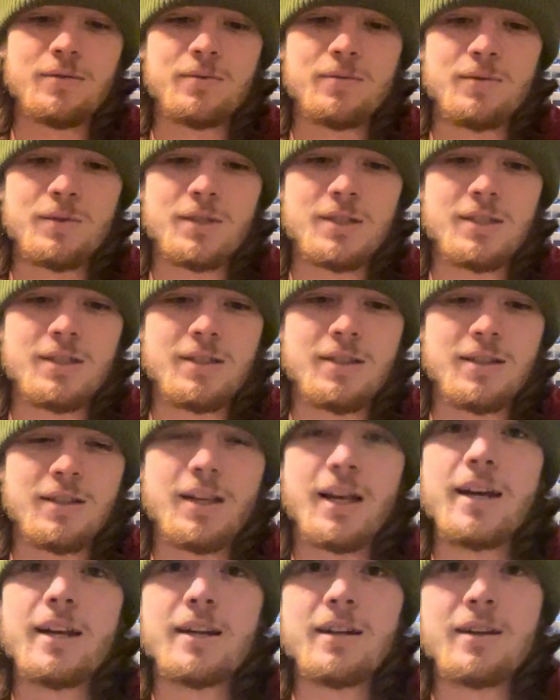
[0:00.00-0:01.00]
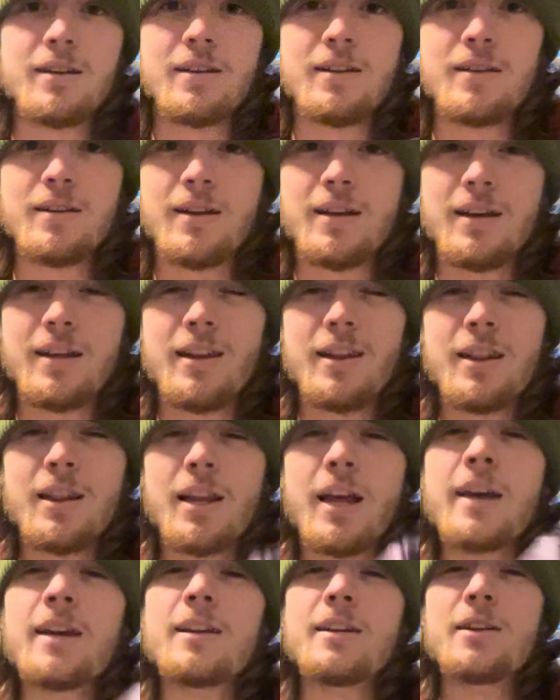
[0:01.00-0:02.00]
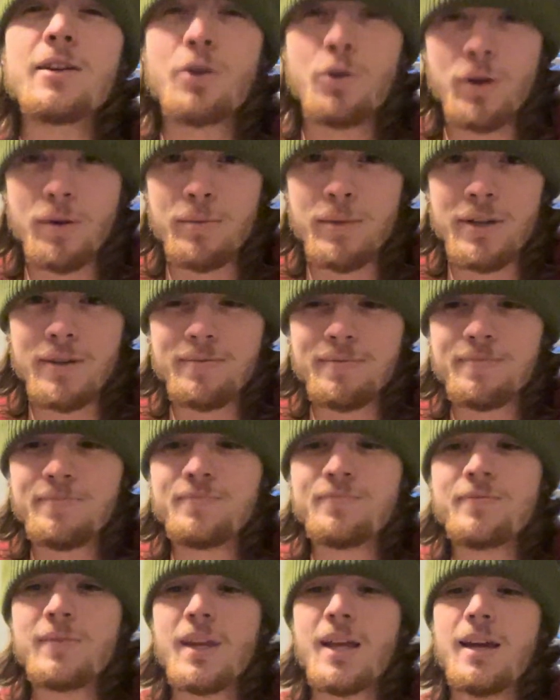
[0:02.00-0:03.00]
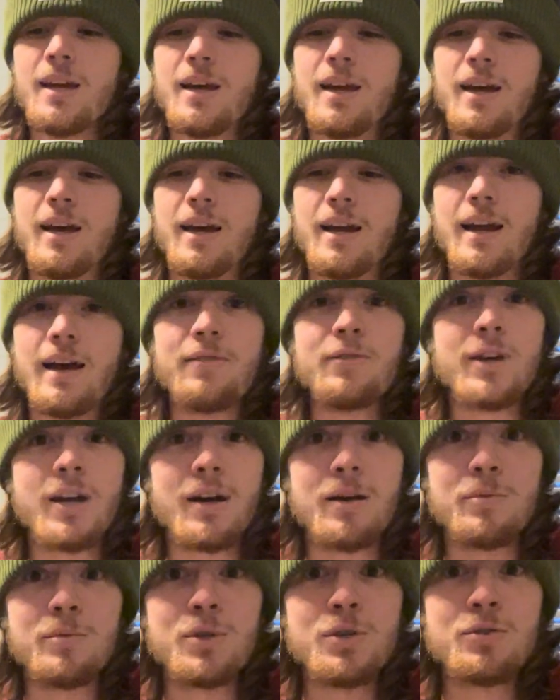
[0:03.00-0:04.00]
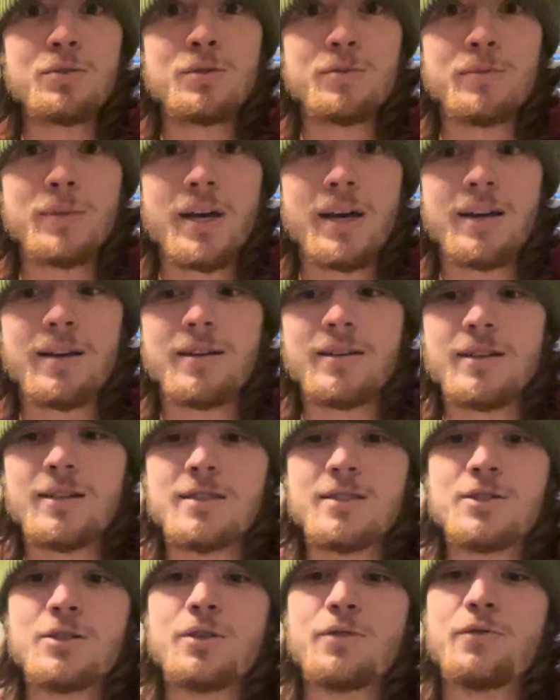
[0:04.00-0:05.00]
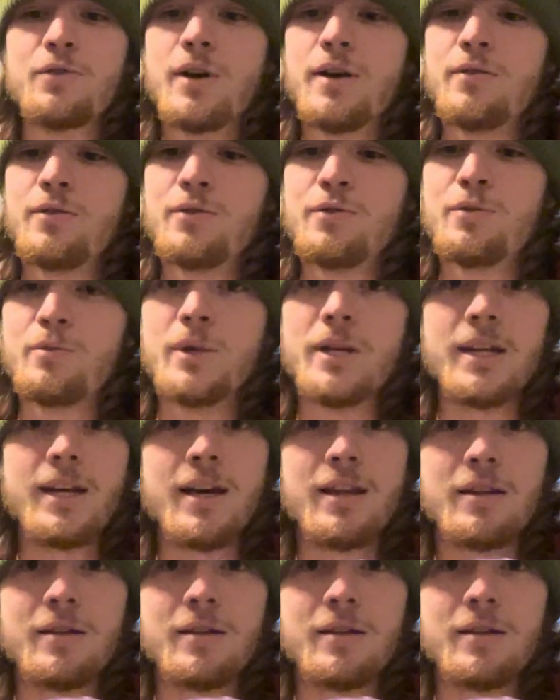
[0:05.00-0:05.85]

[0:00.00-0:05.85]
Enlightened Equipment, and I haven't gotten to use them yet because it took forever for me to get